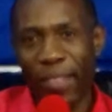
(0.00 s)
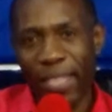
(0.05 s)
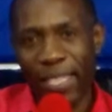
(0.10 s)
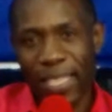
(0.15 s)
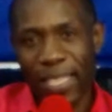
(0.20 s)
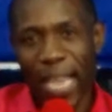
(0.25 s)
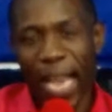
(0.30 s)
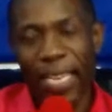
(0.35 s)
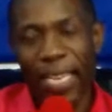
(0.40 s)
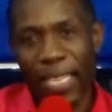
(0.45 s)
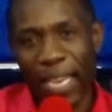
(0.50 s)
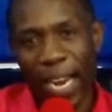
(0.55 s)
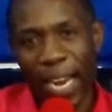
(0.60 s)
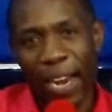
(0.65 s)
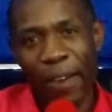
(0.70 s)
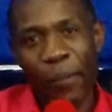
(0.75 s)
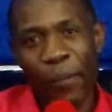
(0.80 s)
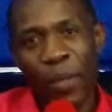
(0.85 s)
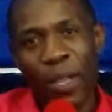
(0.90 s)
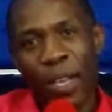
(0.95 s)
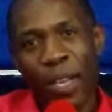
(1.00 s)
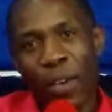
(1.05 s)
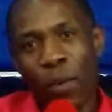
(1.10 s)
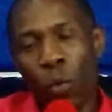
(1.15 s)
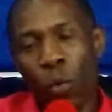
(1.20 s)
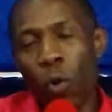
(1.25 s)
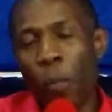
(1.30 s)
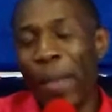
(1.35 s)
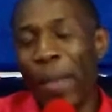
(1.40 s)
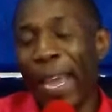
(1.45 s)
and this Sunday
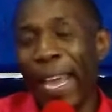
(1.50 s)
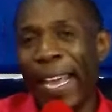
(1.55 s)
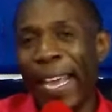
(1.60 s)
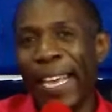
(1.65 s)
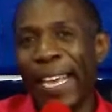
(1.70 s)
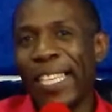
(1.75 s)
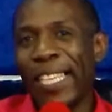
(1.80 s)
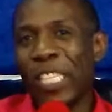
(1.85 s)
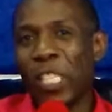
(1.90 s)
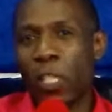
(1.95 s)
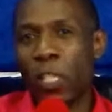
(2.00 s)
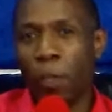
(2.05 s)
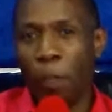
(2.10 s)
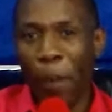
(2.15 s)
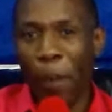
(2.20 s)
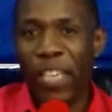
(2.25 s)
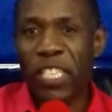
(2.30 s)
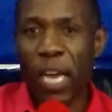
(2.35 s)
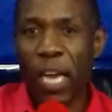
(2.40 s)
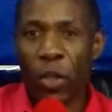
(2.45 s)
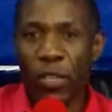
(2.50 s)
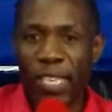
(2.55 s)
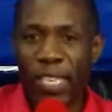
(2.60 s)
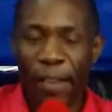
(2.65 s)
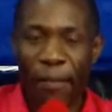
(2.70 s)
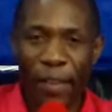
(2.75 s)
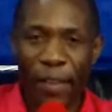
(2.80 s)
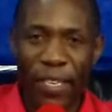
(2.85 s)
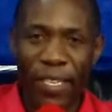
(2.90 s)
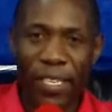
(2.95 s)
will be a special
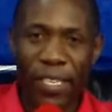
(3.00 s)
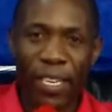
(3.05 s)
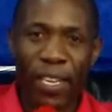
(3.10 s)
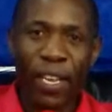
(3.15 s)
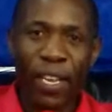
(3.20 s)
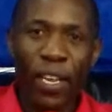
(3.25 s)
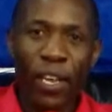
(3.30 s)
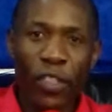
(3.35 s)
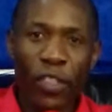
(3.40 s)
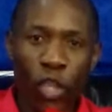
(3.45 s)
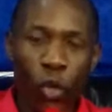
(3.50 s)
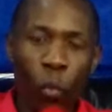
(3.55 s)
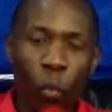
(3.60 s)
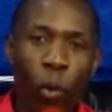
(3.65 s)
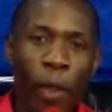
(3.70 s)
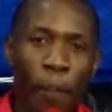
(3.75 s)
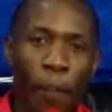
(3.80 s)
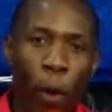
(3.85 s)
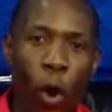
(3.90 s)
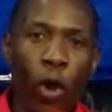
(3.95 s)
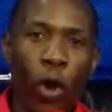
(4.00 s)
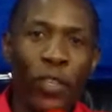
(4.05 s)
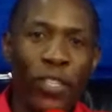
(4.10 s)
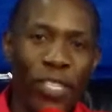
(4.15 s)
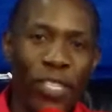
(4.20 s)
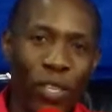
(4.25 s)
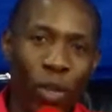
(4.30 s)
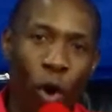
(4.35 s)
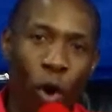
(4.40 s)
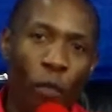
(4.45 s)
service the
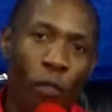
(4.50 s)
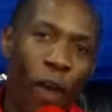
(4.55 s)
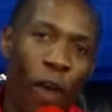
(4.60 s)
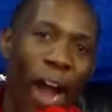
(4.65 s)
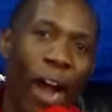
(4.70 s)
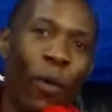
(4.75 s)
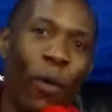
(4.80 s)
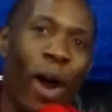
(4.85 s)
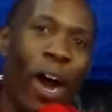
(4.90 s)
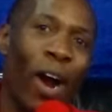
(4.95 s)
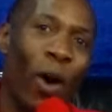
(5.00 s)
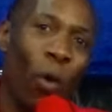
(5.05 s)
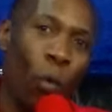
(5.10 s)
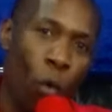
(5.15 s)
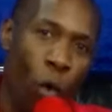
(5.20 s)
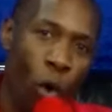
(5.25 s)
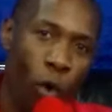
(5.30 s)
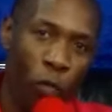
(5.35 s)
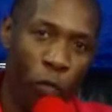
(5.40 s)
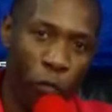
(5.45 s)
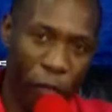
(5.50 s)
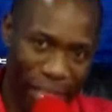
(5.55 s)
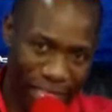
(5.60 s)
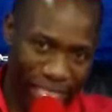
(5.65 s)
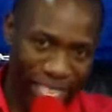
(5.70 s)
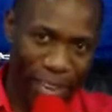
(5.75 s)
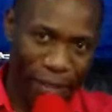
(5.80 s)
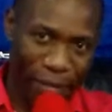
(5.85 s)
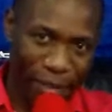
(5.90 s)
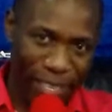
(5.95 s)
weapons of our
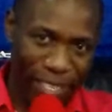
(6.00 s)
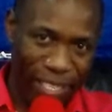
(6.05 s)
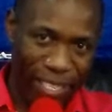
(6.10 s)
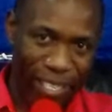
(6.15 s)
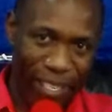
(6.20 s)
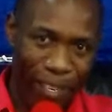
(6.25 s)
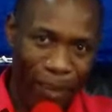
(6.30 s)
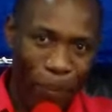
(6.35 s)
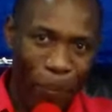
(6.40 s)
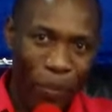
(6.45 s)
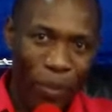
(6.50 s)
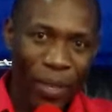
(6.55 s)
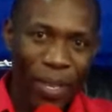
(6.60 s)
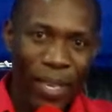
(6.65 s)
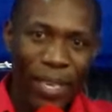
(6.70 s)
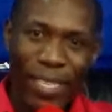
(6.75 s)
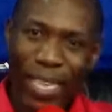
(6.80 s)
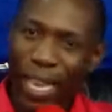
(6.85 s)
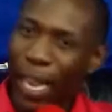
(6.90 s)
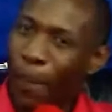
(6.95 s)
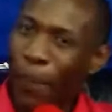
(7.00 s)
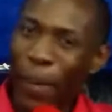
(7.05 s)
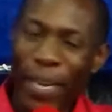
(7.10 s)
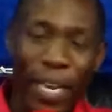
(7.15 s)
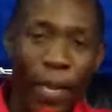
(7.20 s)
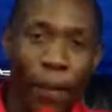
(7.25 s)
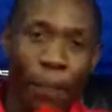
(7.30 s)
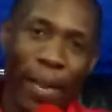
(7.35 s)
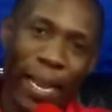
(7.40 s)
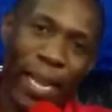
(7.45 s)
warfare service saka
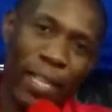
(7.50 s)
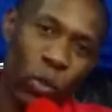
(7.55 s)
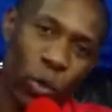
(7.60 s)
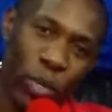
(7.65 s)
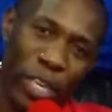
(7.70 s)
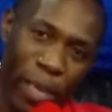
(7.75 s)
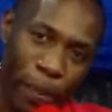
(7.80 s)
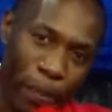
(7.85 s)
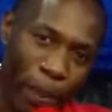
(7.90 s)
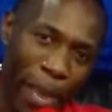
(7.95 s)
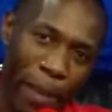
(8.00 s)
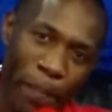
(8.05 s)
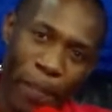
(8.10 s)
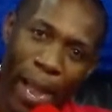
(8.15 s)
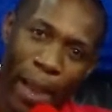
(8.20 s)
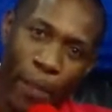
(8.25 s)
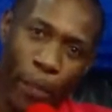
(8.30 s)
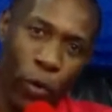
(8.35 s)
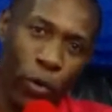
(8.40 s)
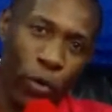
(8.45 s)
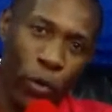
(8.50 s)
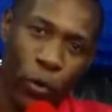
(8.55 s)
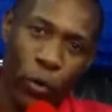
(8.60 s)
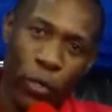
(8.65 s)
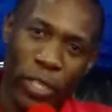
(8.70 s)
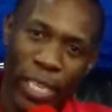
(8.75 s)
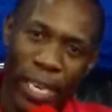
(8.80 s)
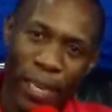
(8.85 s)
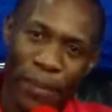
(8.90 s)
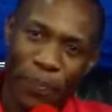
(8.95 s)
panenge pakatoyi ipapo
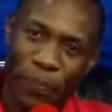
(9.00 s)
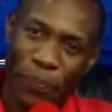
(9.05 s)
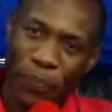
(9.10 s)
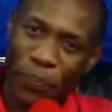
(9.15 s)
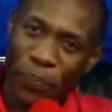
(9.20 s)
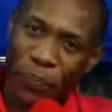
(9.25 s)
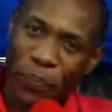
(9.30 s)
nokuti